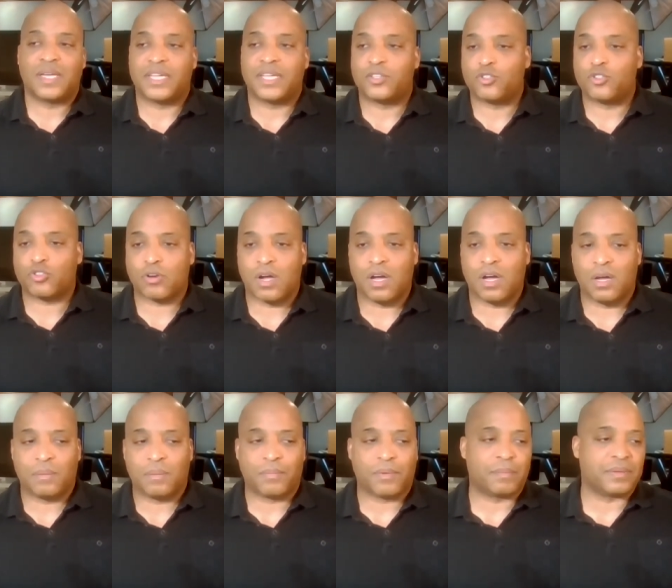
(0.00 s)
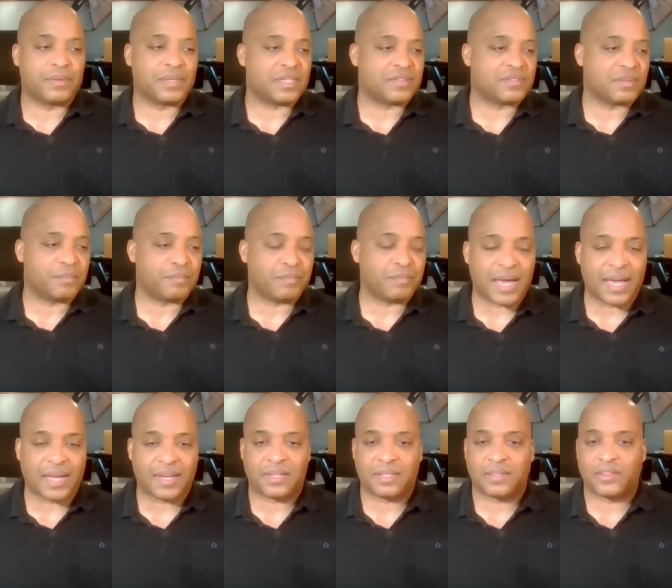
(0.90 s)
in Trump or believes in
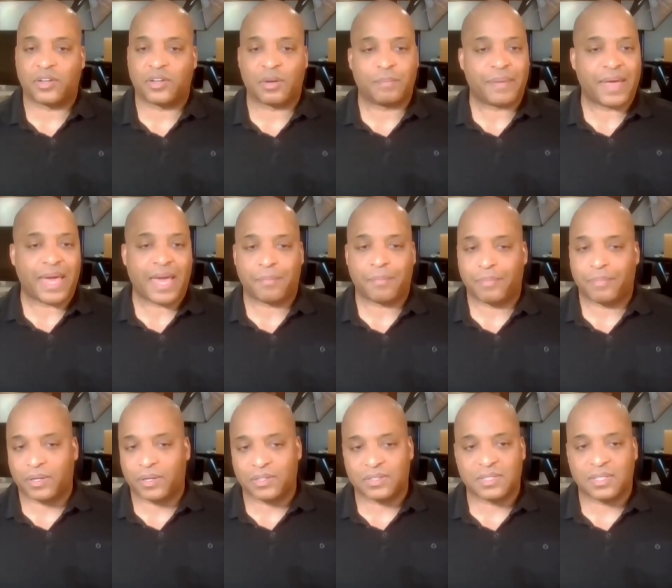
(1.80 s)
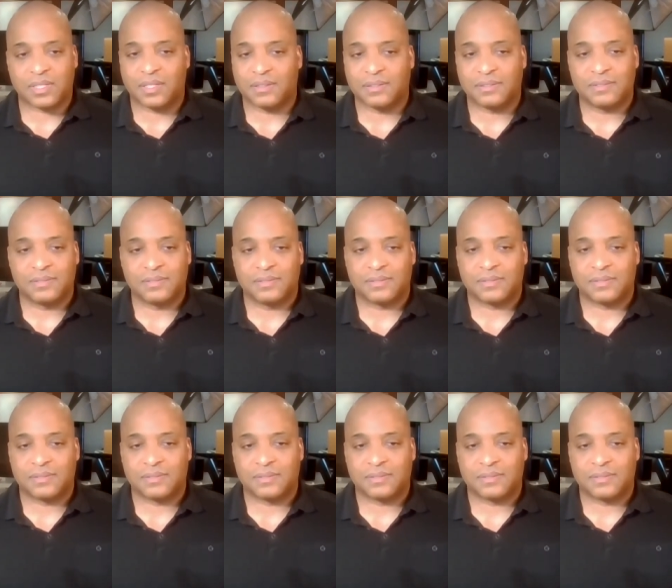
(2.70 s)
Biden, they're a bad person,